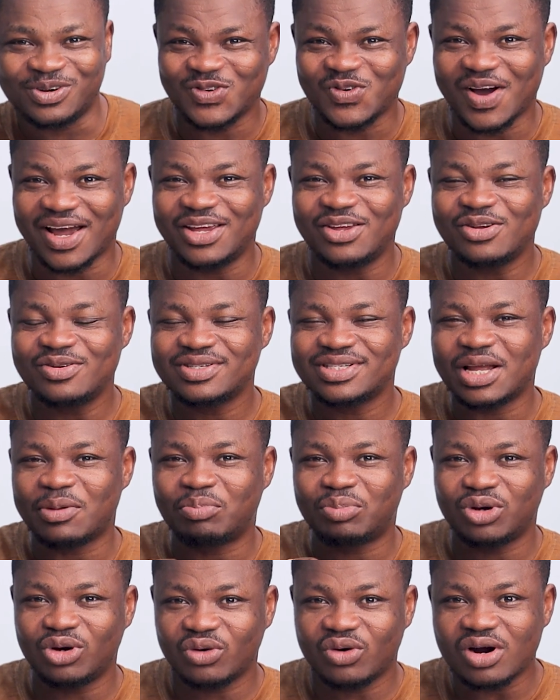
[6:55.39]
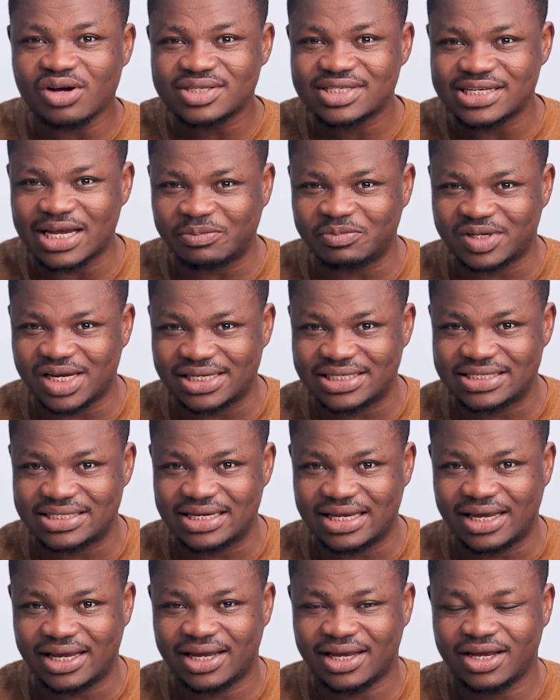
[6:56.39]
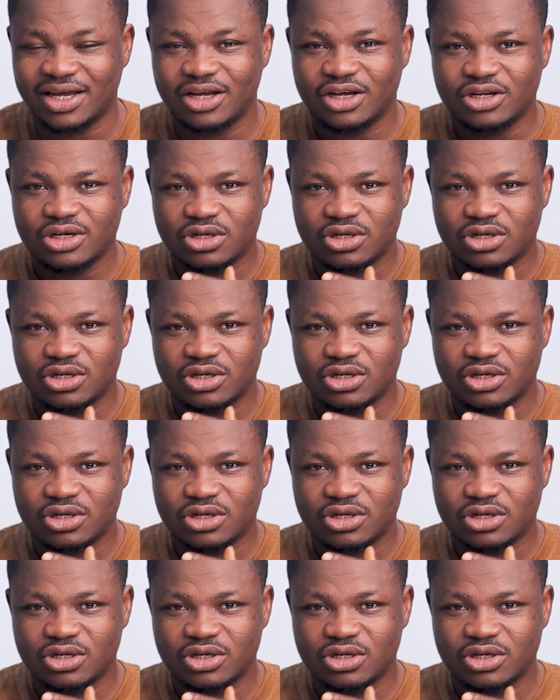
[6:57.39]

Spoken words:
So I use the plural subject here